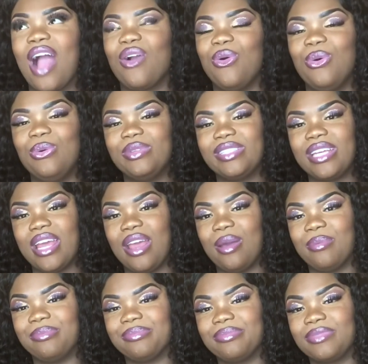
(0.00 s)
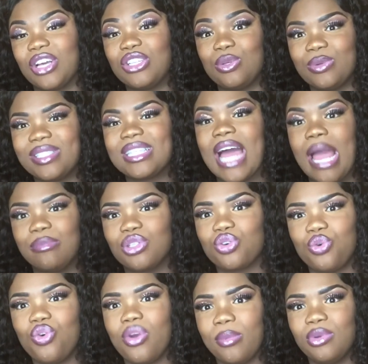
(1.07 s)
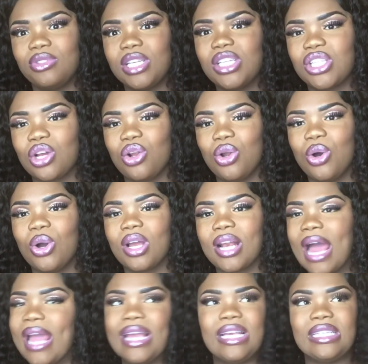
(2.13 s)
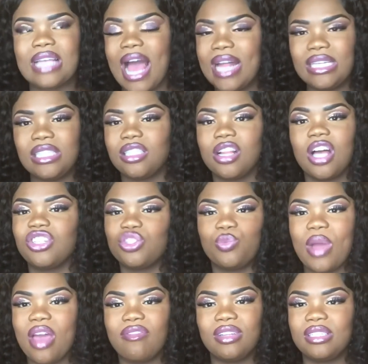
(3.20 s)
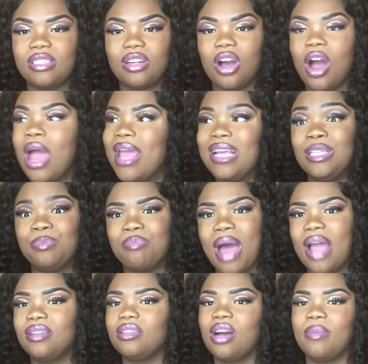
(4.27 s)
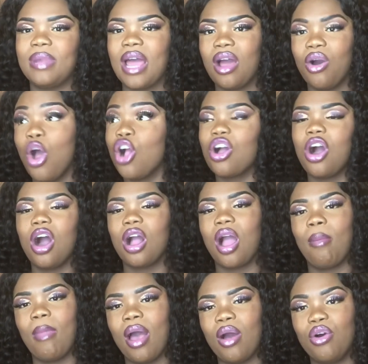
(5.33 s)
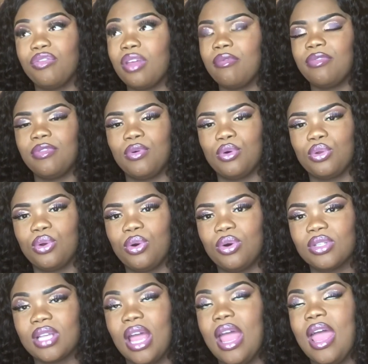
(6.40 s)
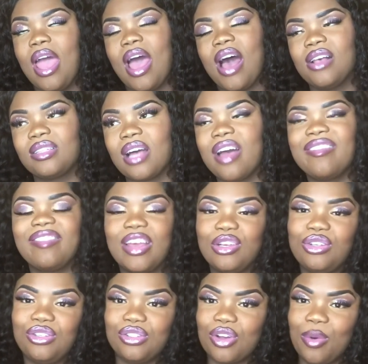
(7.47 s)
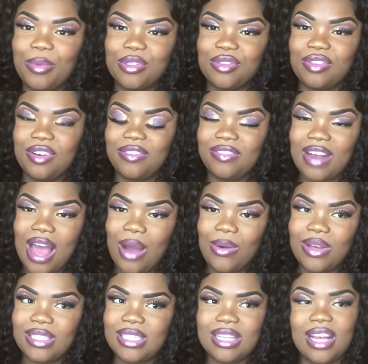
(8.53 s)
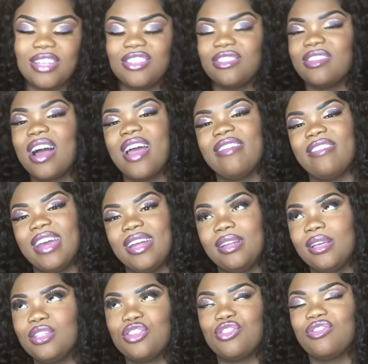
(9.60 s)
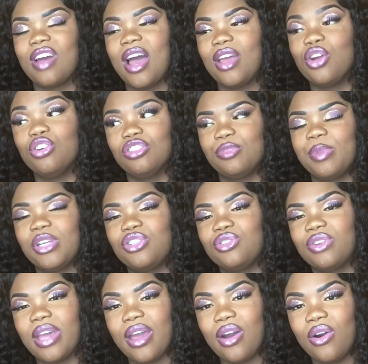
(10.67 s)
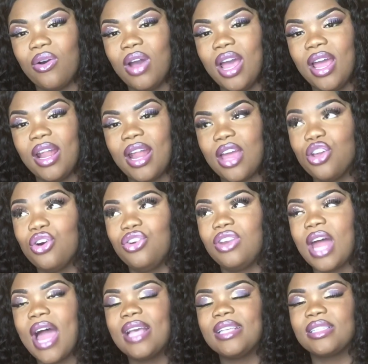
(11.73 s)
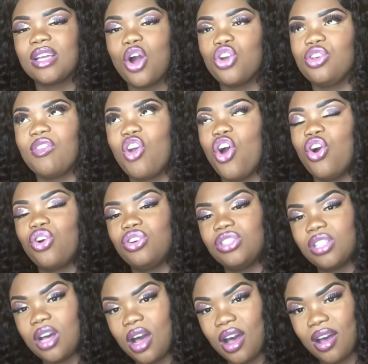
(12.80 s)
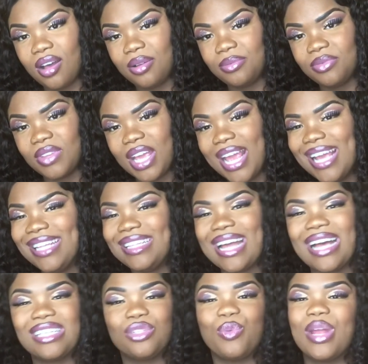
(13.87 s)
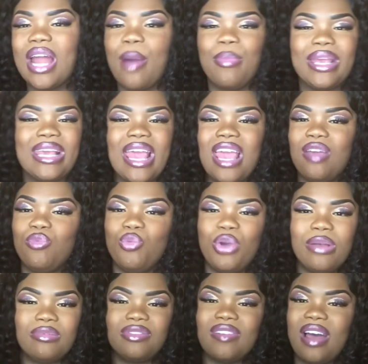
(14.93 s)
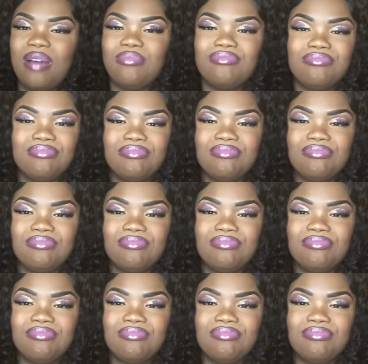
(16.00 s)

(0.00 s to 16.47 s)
Called him because it was time to call him. It was 6 o'clock. Like, he's had his lunch, whatever, dinner. He's banged up now. Can't come out of them 4 doors. I was like, thank you so much for the flowers. He's like, it's alright, Ren. It's alright. You're a special girl. Like, you're a nice girl. You've got a good heart. That's when I became whipped, fam.